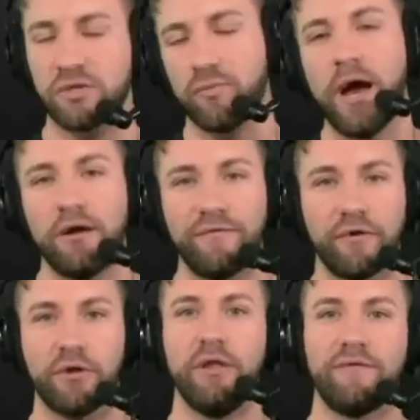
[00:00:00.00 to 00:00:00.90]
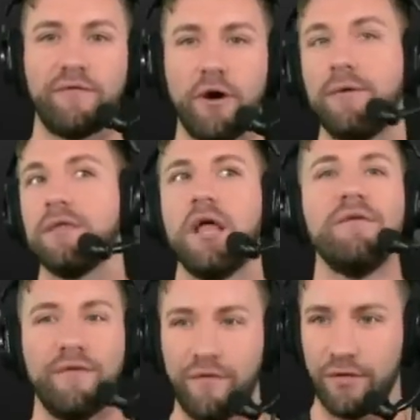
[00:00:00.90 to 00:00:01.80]
rounder for Clelin Ferrell. I would love
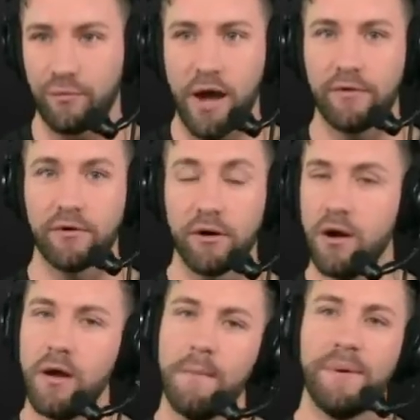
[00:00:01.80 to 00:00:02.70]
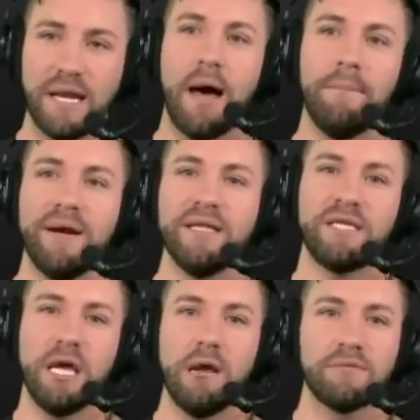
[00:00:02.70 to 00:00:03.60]
a fifth rounder, but not many
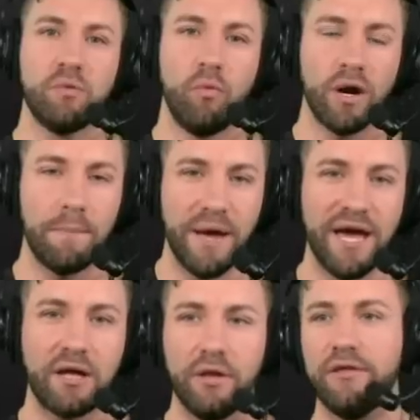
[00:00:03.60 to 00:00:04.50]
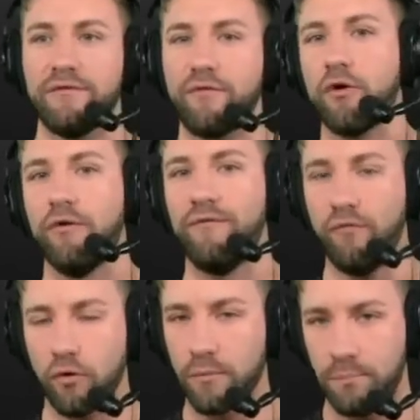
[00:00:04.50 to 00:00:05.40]
teams want to pay Clelin Ferrell
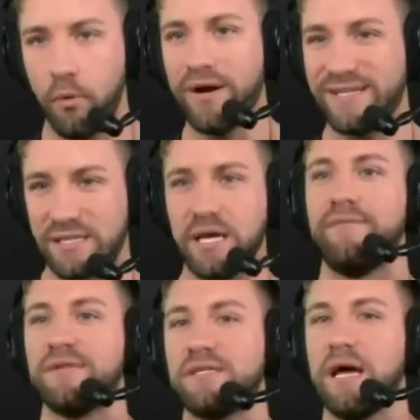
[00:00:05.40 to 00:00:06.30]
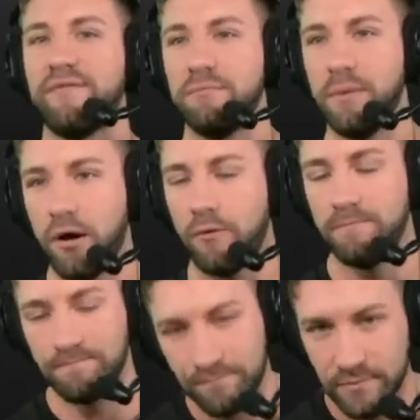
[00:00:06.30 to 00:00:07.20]
4.77 mil.
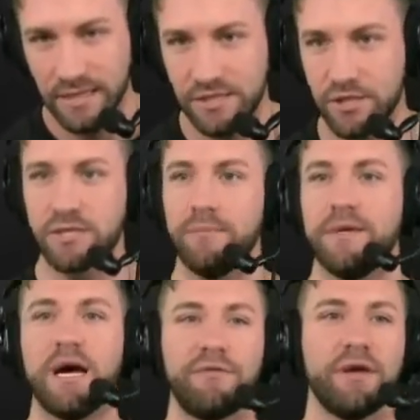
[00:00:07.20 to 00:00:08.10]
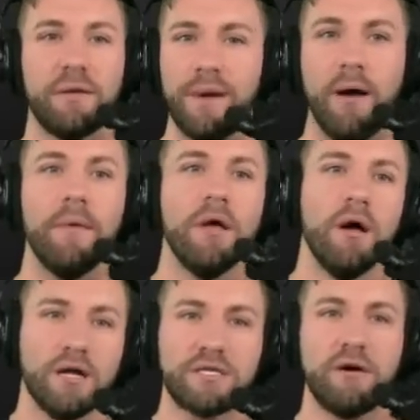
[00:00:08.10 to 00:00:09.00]
That's just something you got to think about.
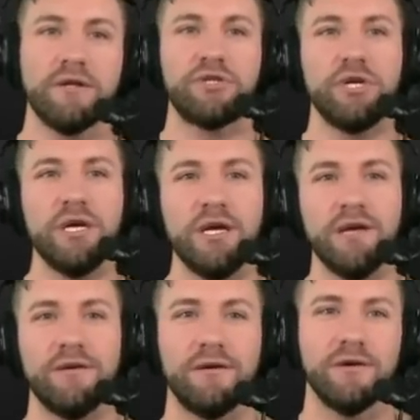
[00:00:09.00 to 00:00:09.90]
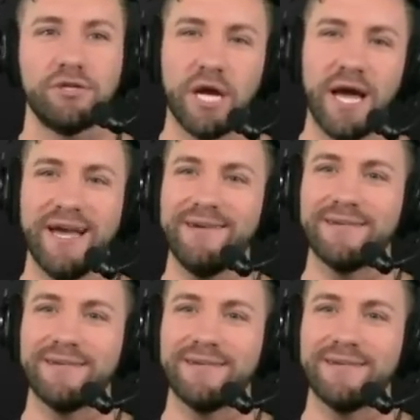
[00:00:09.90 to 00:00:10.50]
Let's go to G Jay